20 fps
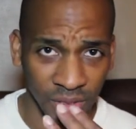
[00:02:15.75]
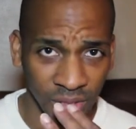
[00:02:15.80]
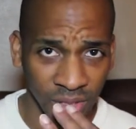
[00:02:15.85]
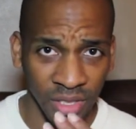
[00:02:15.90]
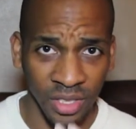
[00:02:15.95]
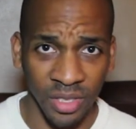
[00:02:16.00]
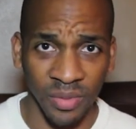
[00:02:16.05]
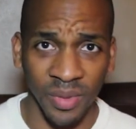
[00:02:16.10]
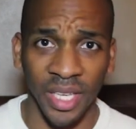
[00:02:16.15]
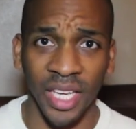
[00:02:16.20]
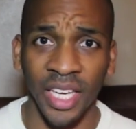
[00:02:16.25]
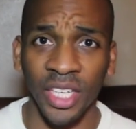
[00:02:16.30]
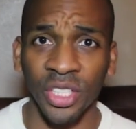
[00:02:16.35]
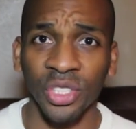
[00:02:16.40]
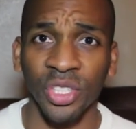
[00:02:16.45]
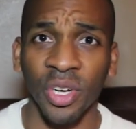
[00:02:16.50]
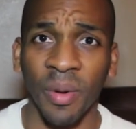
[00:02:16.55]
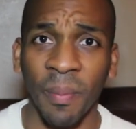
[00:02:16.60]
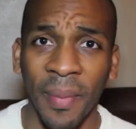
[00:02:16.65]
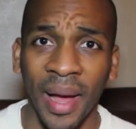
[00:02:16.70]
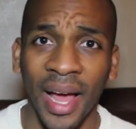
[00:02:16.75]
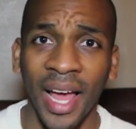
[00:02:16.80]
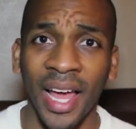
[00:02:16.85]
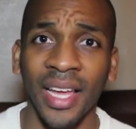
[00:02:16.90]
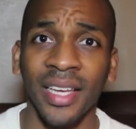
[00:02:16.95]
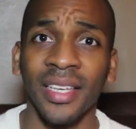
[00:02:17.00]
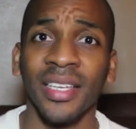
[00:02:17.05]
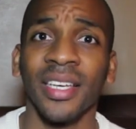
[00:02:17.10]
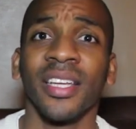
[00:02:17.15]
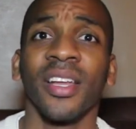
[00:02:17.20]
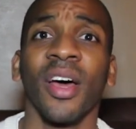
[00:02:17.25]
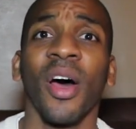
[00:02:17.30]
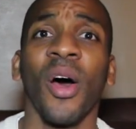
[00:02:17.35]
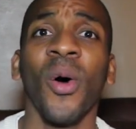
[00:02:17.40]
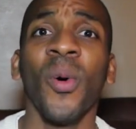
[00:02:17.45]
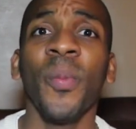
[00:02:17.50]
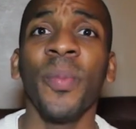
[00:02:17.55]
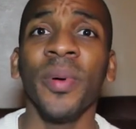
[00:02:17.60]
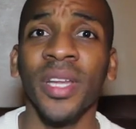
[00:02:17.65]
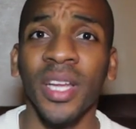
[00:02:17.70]
is your mind gonna
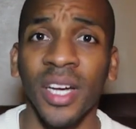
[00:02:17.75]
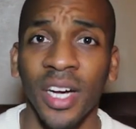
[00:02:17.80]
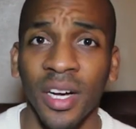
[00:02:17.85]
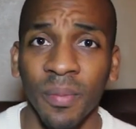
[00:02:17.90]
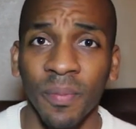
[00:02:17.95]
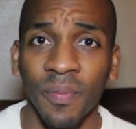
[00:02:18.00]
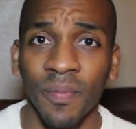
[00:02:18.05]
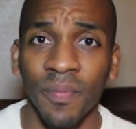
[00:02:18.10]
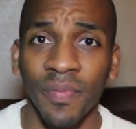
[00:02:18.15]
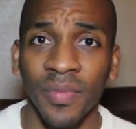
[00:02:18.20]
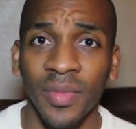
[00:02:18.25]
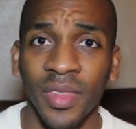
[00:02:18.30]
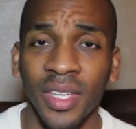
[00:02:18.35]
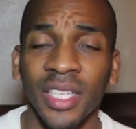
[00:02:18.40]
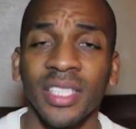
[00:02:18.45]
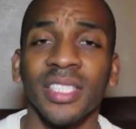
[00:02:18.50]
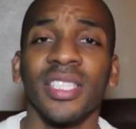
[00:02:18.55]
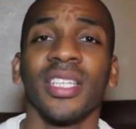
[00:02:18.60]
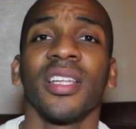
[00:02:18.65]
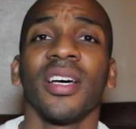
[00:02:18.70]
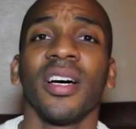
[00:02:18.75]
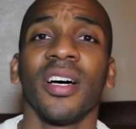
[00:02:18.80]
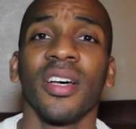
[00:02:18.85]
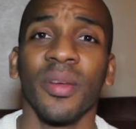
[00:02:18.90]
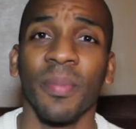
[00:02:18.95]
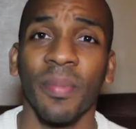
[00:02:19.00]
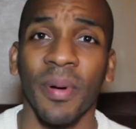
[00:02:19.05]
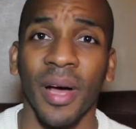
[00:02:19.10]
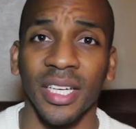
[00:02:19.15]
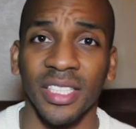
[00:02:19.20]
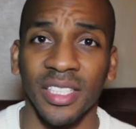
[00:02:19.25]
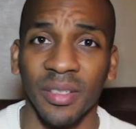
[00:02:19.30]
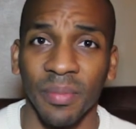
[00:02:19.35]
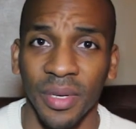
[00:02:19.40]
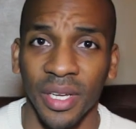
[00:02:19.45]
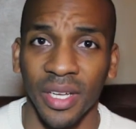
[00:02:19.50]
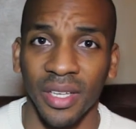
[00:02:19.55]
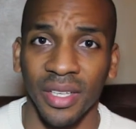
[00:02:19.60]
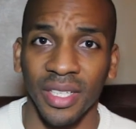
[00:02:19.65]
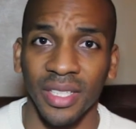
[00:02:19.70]
open up to the other
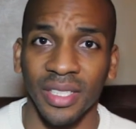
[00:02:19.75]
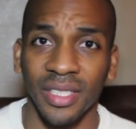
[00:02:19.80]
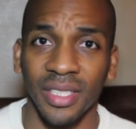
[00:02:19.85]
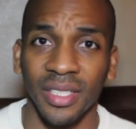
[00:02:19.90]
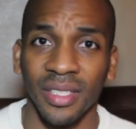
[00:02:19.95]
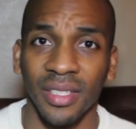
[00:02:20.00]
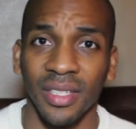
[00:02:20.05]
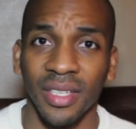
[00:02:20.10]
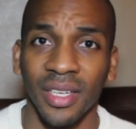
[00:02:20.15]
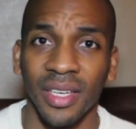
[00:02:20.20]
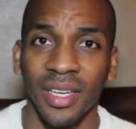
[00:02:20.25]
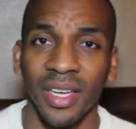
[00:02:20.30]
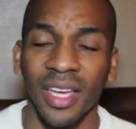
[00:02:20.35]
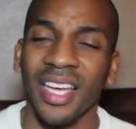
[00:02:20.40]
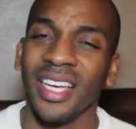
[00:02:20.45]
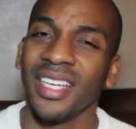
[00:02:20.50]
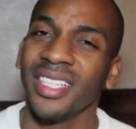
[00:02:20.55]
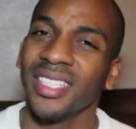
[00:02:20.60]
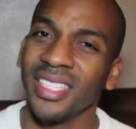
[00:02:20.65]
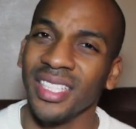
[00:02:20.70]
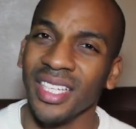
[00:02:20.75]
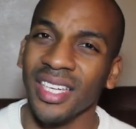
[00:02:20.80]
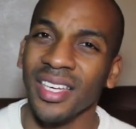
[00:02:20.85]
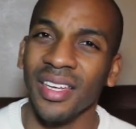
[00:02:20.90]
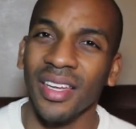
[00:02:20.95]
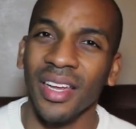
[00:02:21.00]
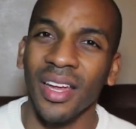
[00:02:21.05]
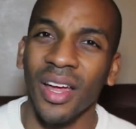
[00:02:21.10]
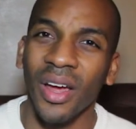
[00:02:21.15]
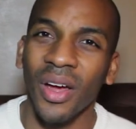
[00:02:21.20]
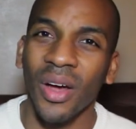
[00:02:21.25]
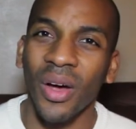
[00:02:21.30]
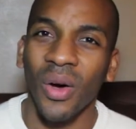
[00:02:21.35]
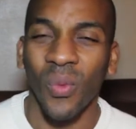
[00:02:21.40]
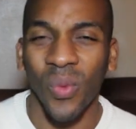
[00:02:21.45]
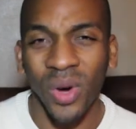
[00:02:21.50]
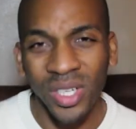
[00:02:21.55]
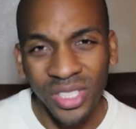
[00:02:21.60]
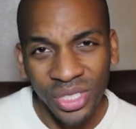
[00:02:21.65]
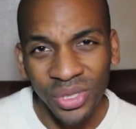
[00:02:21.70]
possibilities. See,
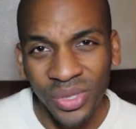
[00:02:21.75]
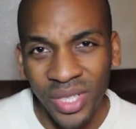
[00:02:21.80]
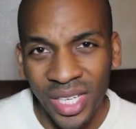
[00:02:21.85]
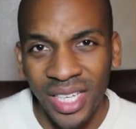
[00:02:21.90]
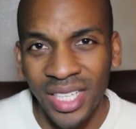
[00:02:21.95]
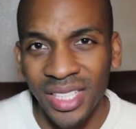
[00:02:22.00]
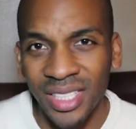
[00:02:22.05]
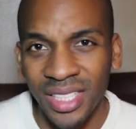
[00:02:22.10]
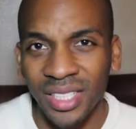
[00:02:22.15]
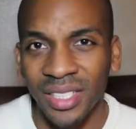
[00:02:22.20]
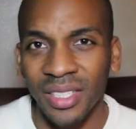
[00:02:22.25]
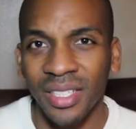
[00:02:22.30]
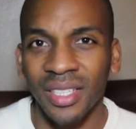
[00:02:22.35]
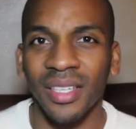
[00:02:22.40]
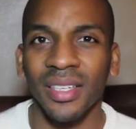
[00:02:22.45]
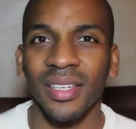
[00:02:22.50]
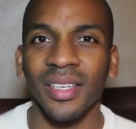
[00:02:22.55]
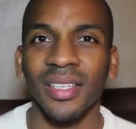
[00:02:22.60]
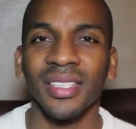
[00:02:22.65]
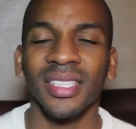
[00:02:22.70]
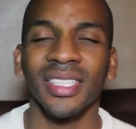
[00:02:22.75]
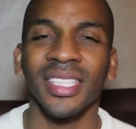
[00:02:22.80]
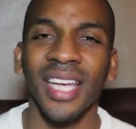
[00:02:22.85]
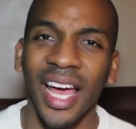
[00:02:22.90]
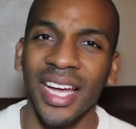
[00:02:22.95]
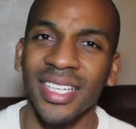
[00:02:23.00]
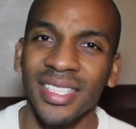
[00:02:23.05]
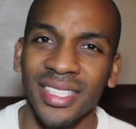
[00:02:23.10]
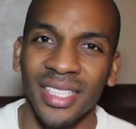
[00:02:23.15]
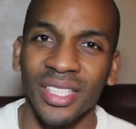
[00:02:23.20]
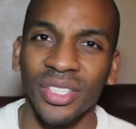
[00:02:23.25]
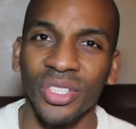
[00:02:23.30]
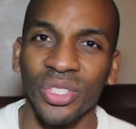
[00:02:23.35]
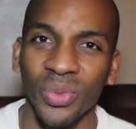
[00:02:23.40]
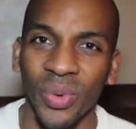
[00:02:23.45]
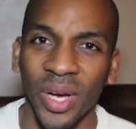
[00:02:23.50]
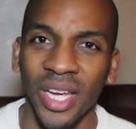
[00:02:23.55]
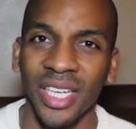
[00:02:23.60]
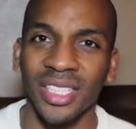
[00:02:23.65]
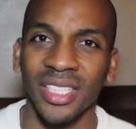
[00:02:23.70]
once you get into tight
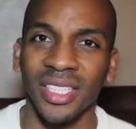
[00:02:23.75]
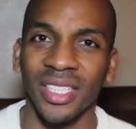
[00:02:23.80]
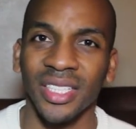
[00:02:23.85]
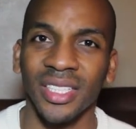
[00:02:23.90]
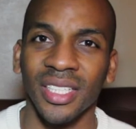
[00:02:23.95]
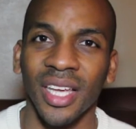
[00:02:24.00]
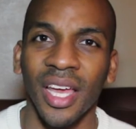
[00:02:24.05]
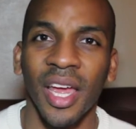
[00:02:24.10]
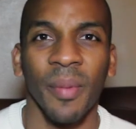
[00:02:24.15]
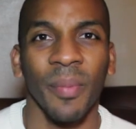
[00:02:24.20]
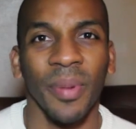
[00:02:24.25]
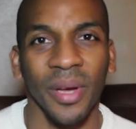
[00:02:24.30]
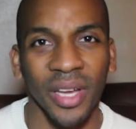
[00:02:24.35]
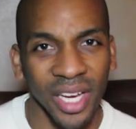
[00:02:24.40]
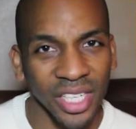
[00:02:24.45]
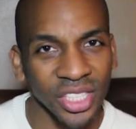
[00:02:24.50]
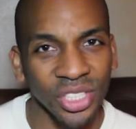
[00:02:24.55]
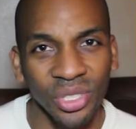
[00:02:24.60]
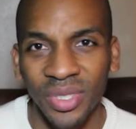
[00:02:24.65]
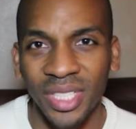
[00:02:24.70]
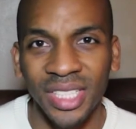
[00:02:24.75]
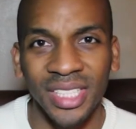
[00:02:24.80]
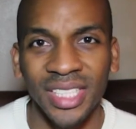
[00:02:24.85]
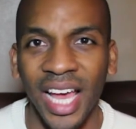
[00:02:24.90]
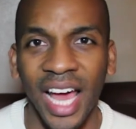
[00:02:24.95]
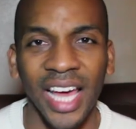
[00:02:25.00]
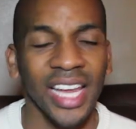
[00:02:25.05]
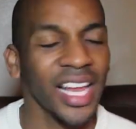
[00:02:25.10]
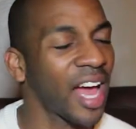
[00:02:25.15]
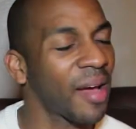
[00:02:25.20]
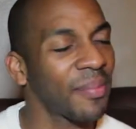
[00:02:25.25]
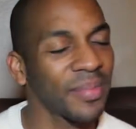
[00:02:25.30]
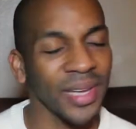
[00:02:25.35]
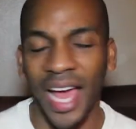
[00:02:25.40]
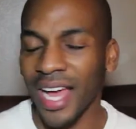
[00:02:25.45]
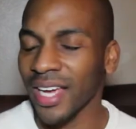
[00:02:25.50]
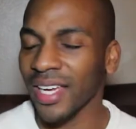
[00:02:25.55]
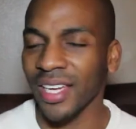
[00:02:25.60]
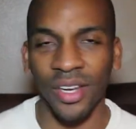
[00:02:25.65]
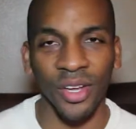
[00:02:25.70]
situations, because you decided I'm
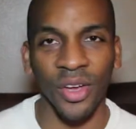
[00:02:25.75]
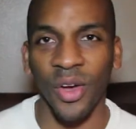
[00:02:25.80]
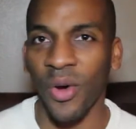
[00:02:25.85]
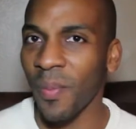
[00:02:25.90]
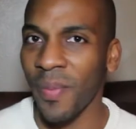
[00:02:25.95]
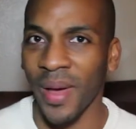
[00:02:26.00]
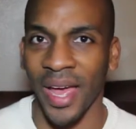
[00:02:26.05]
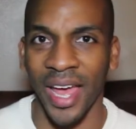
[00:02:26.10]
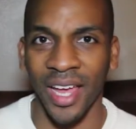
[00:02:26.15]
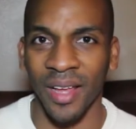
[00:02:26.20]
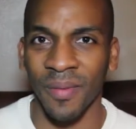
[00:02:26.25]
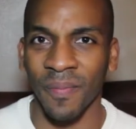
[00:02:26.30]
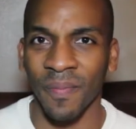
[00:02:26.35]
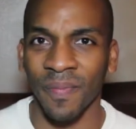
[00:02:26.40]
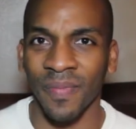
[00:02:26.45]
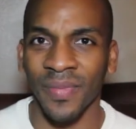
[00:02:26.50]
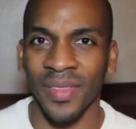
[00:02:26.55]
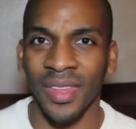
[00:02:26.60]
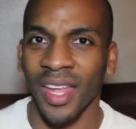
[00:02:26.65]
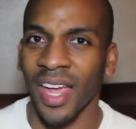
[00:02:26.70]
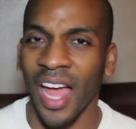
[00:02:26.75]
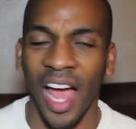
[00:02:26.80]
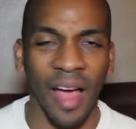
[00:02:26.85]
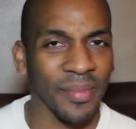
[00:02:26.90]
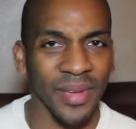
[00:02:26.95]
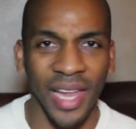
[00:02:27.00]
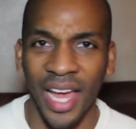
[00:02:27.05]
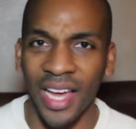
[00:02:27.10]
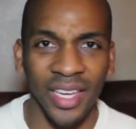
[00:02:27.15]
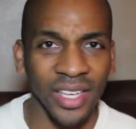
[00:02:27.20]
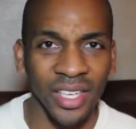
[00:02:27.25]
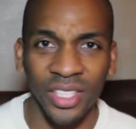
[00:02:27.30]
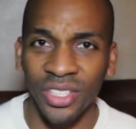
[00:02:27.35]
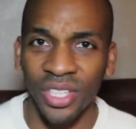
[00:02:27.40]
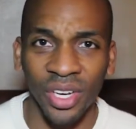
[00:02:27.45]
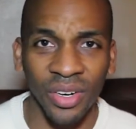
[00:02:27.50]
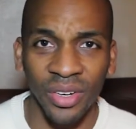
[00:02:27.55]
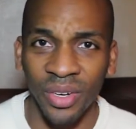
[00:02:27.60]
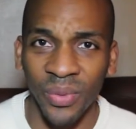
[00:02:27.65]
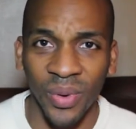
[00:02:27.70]
not gonna go back, I'm not gonna
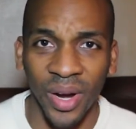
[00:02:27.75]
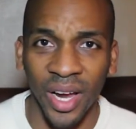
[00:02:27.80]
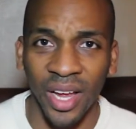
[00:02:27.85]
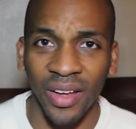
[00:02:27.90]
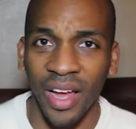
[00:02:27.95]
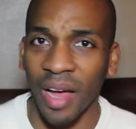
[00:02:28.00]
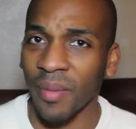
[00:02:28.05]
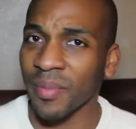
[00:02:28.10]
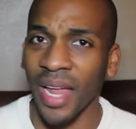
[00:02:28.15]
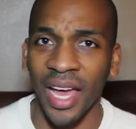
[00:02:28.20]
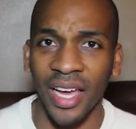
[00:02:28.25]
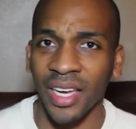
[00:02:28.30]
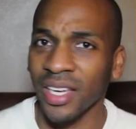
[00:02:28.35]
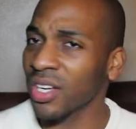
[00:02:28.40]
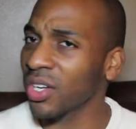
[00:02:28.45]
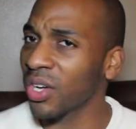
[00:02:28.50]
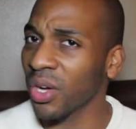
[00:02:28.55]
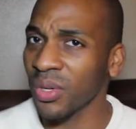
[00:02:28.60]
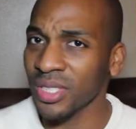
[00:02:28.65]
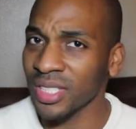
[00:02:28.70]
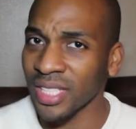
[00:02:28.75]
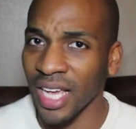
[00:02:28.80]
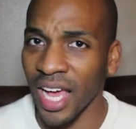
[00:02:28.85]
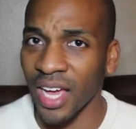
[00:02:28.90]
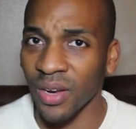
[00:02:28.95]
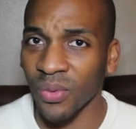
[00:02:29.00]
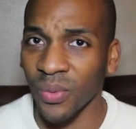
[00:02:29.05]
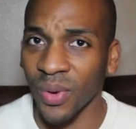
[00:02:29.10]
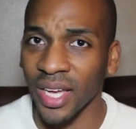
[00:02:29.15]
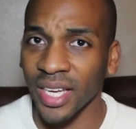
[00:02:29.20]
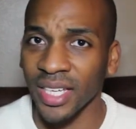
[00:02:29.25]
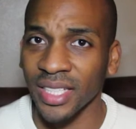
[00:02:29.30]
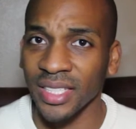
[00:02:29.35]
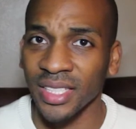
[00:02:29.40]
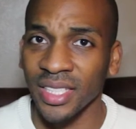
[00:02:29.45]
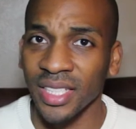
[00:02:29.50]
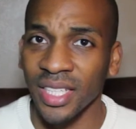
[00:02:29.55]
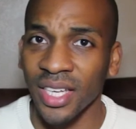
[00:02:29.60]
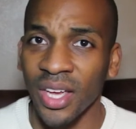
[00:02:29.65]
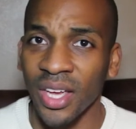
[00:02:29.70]
turn around, I'm not gonna go sideways,